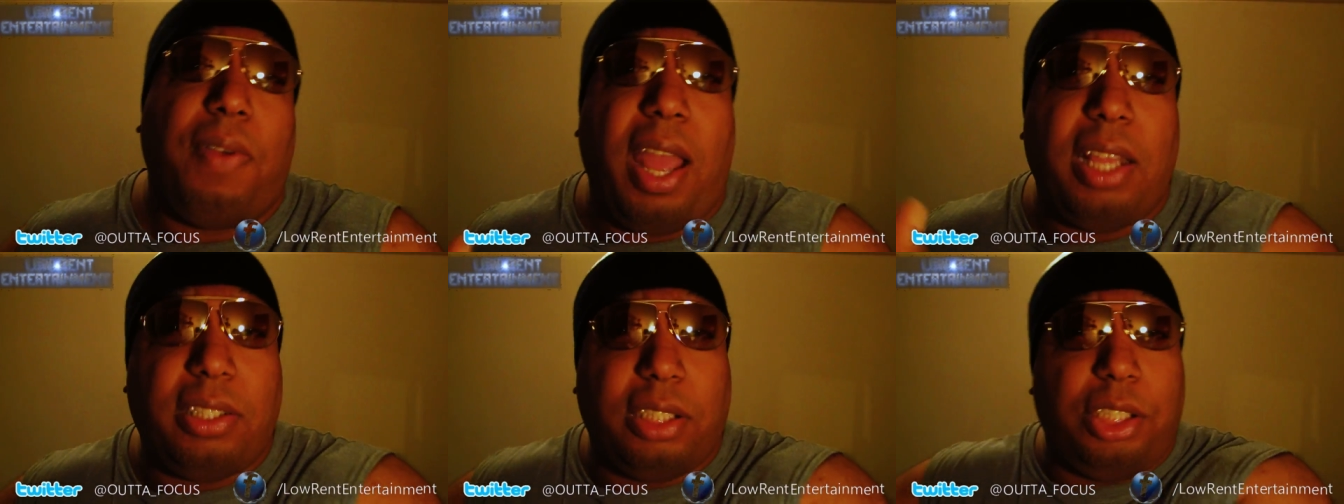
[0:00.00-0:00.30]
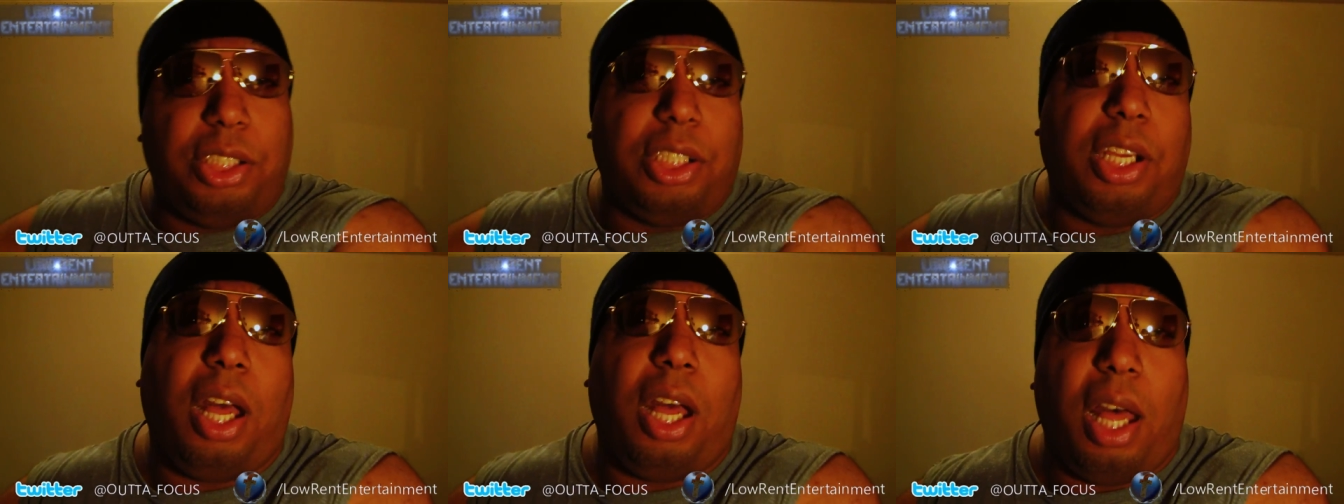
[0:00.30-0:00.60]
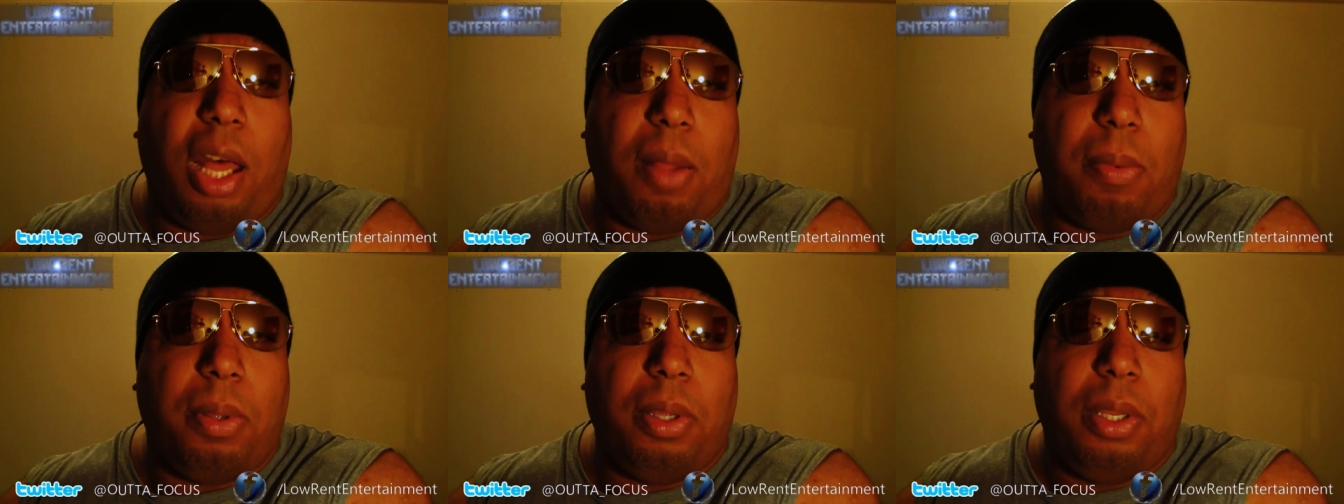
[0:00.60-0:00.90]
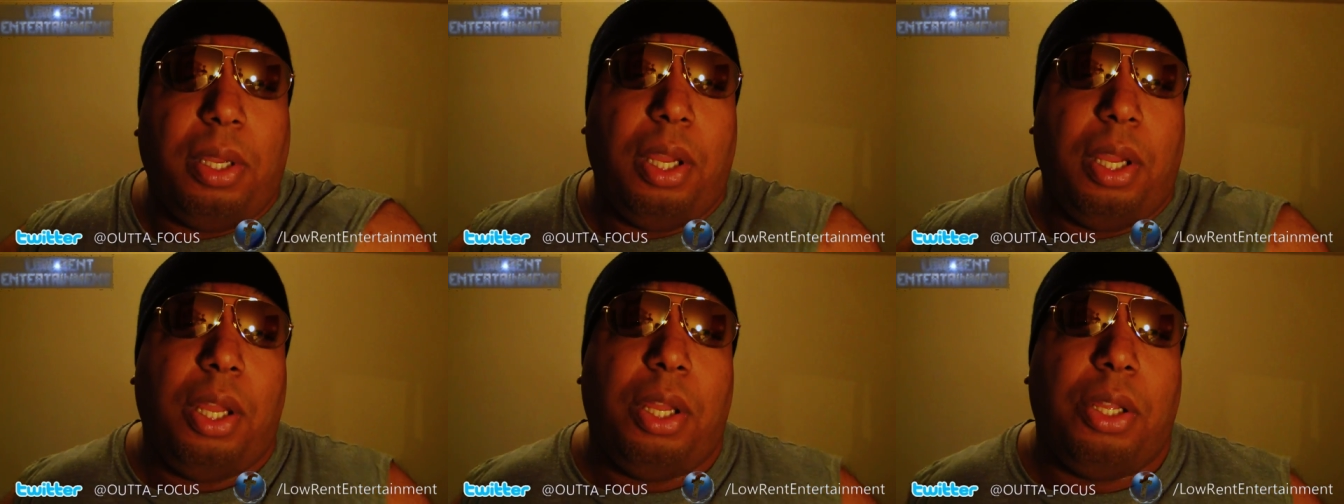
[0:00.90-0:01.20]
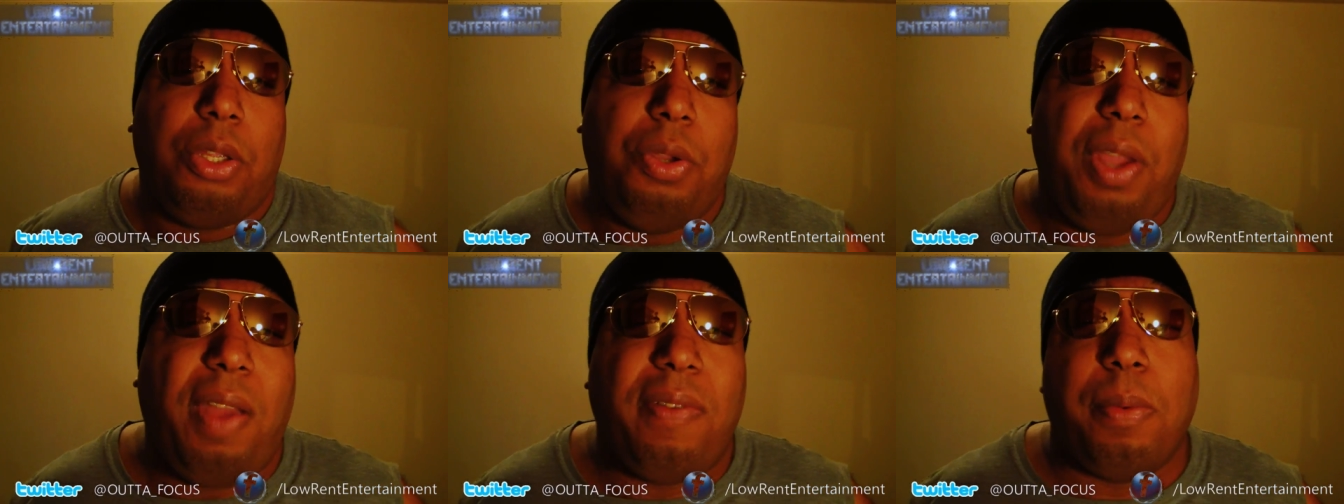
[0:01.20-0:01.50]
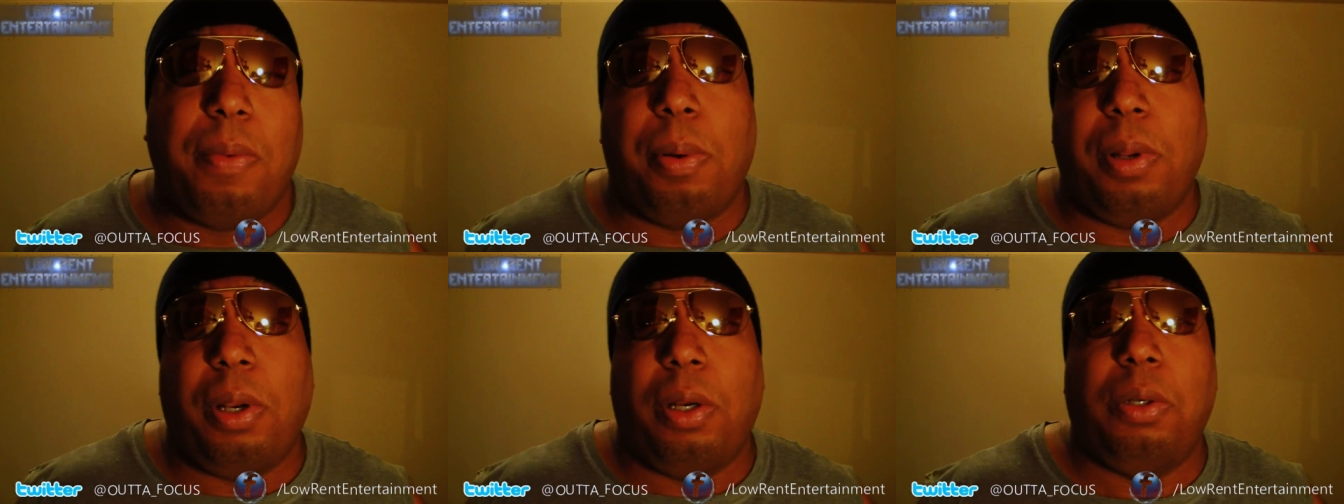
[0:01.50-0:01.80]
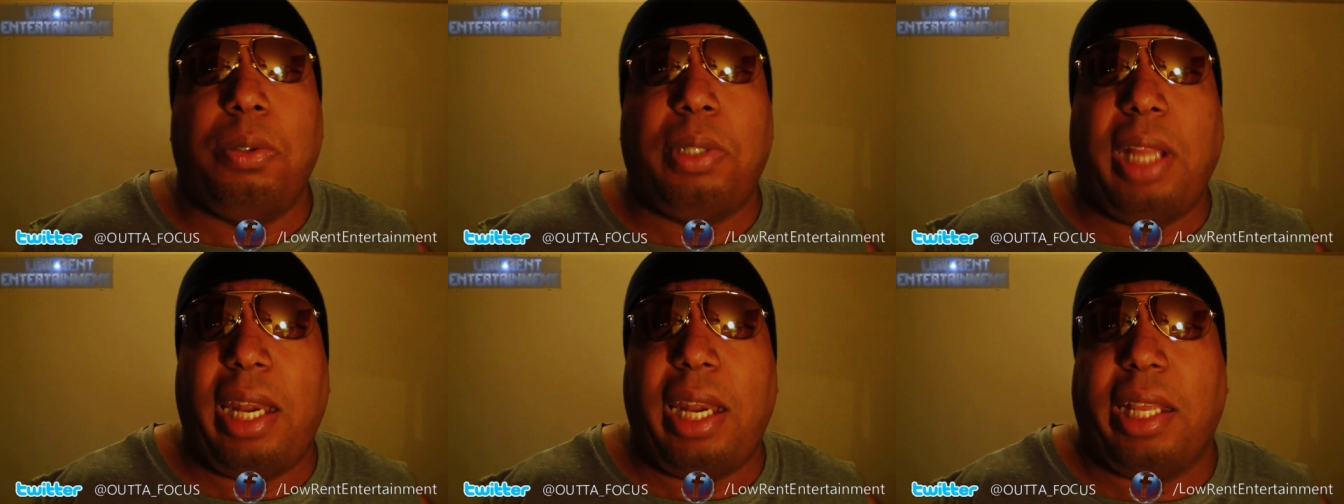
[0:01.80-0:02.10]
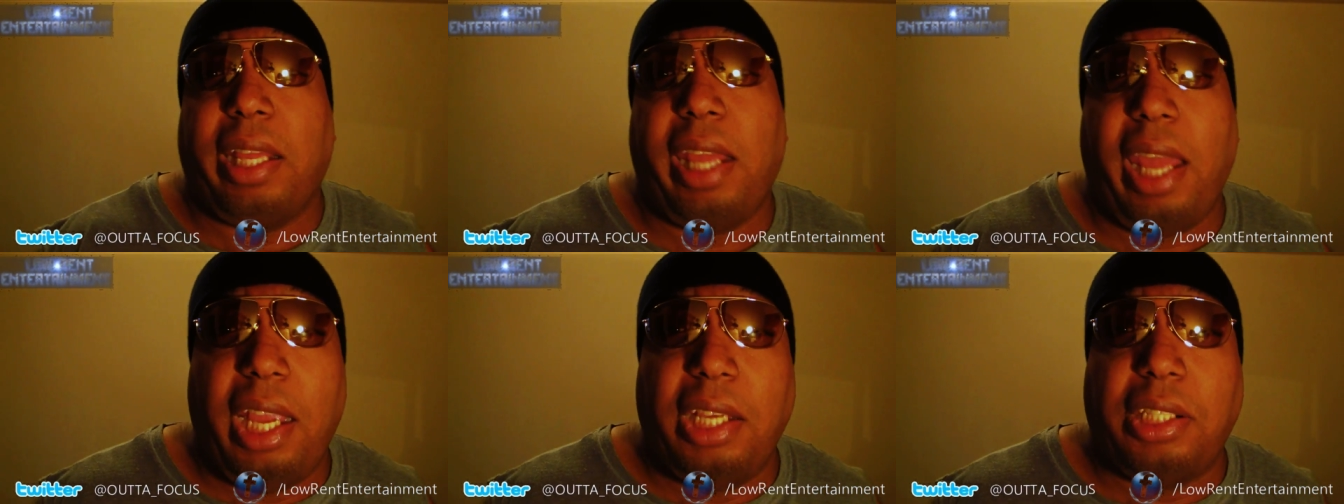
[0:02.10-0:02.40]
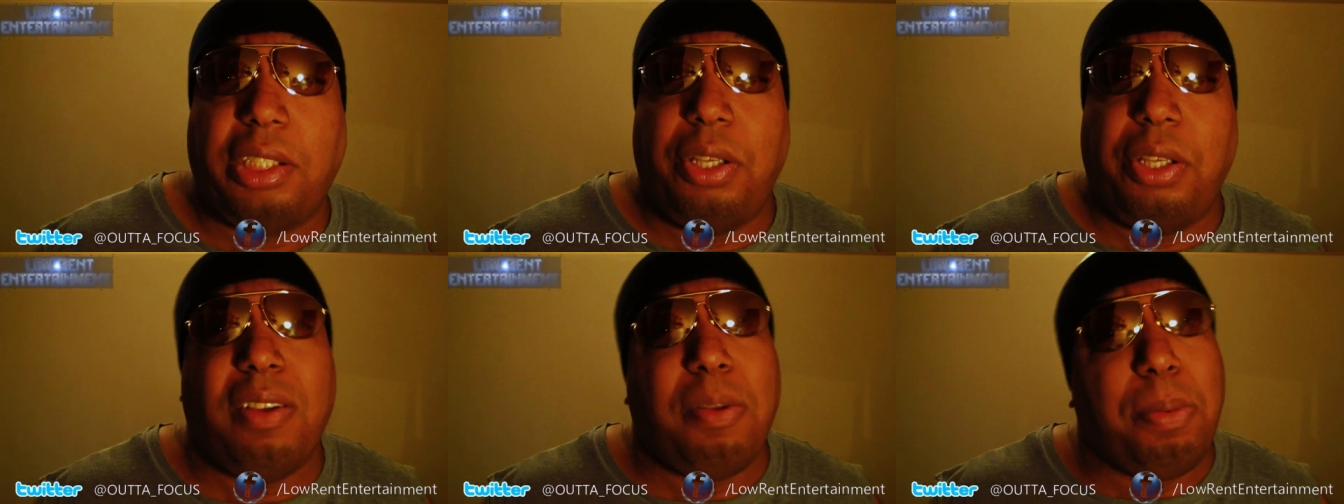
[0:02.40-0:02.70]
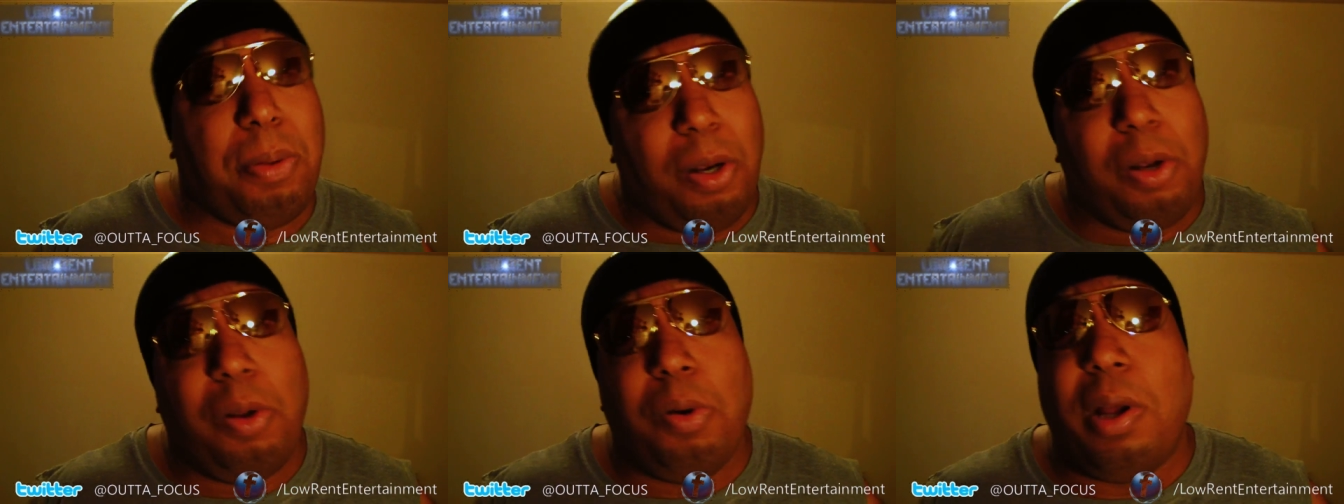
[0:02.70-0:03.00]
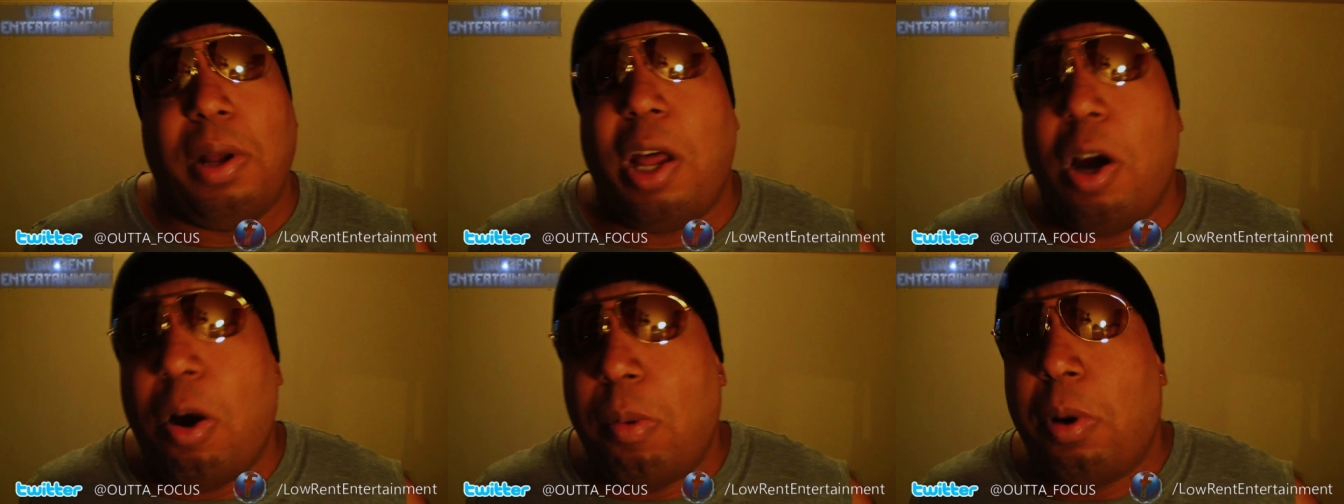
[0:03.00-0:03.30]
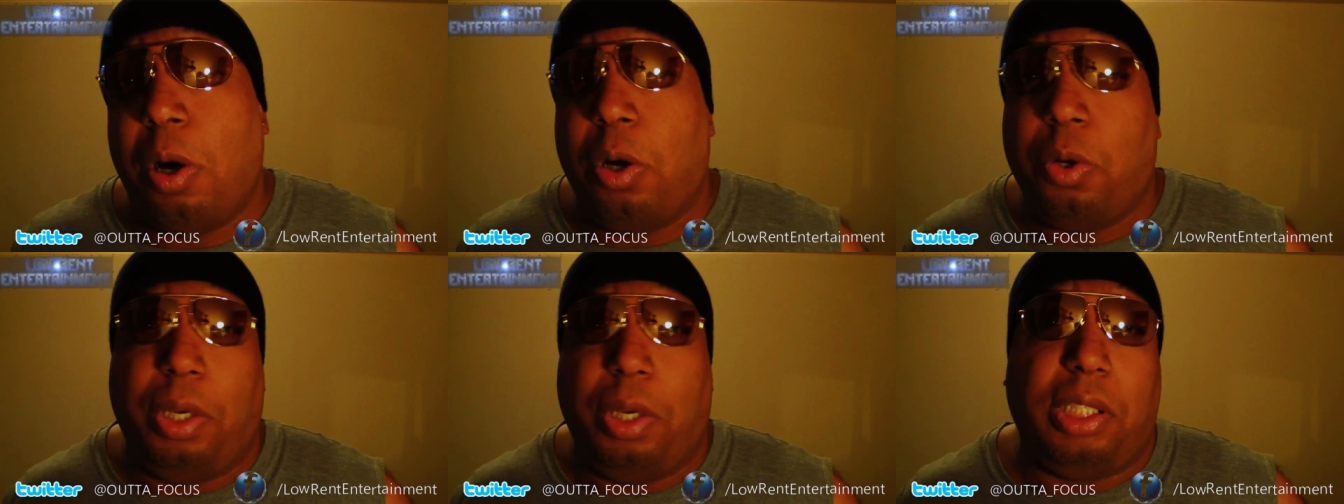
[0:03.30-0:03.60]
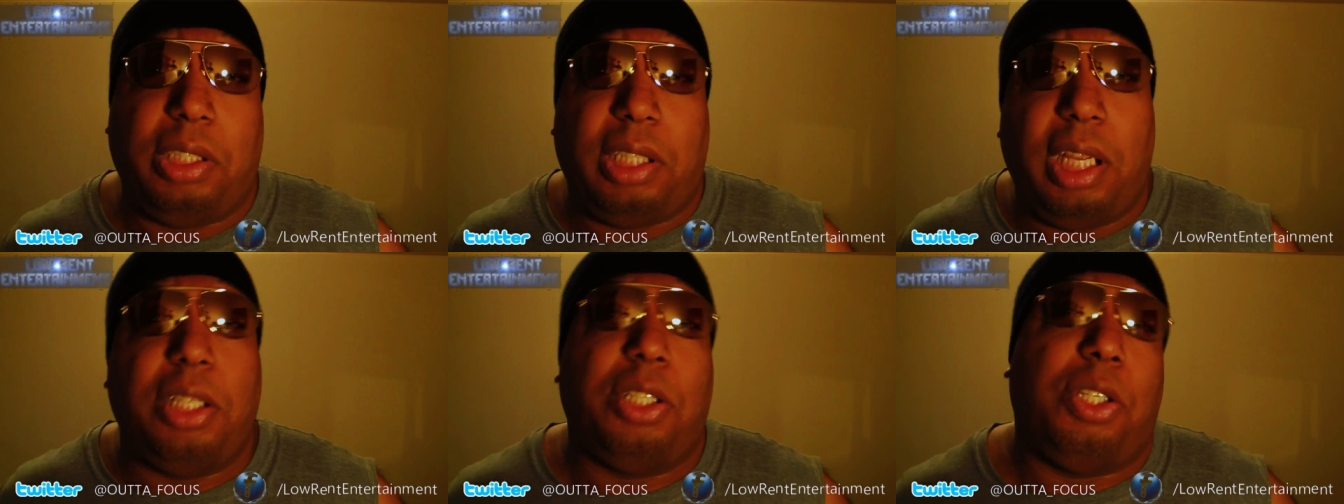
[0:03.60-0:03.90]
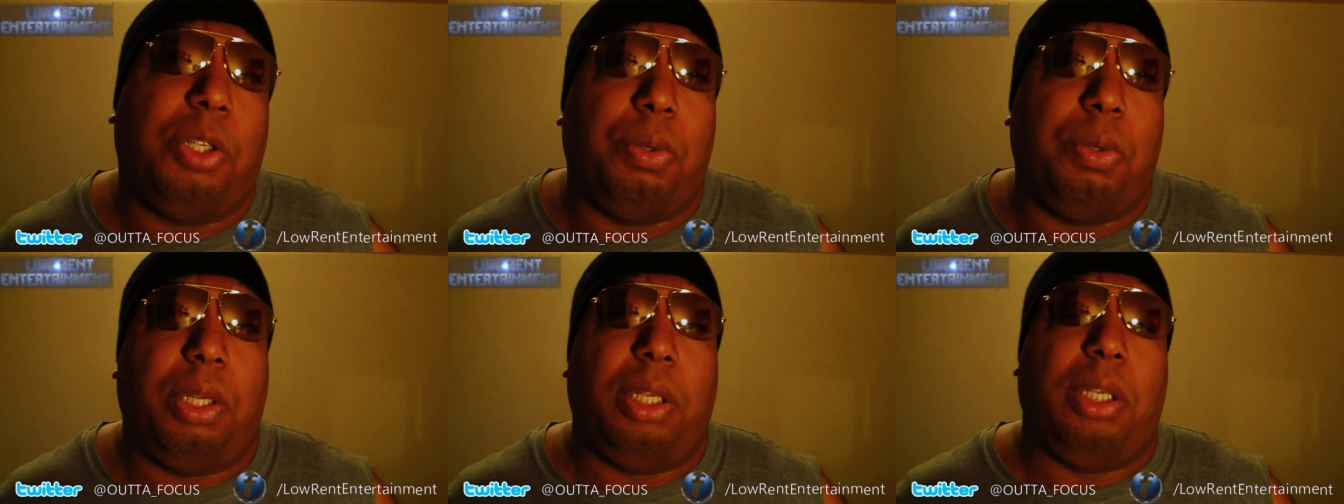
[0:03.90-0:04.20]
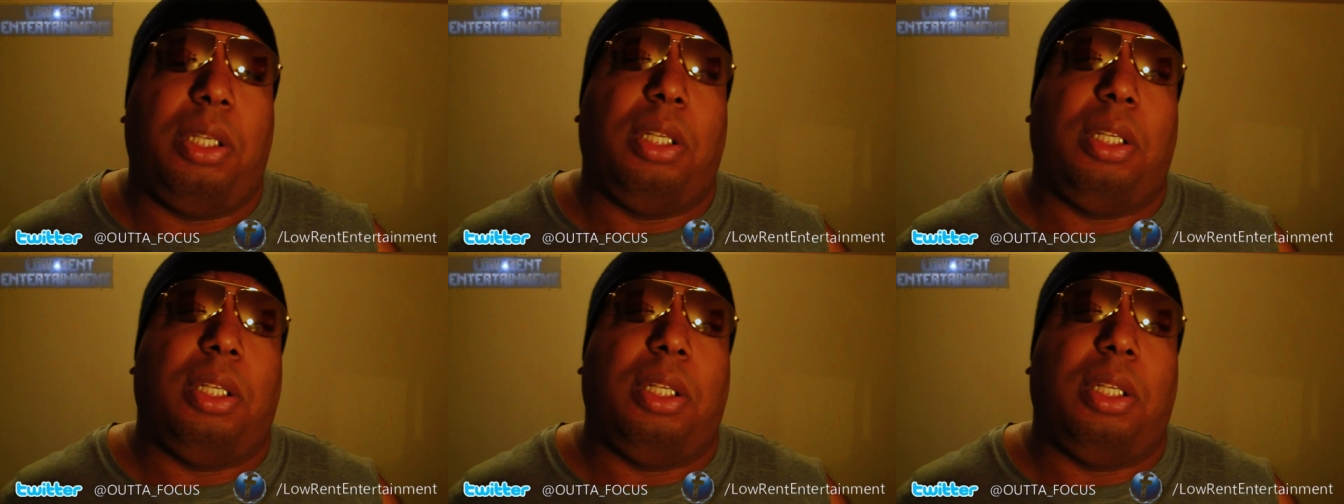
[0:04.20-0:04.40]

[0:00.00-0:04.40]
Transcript: as a job. You have to put a little dedication, you have to put a little elbow grease into it.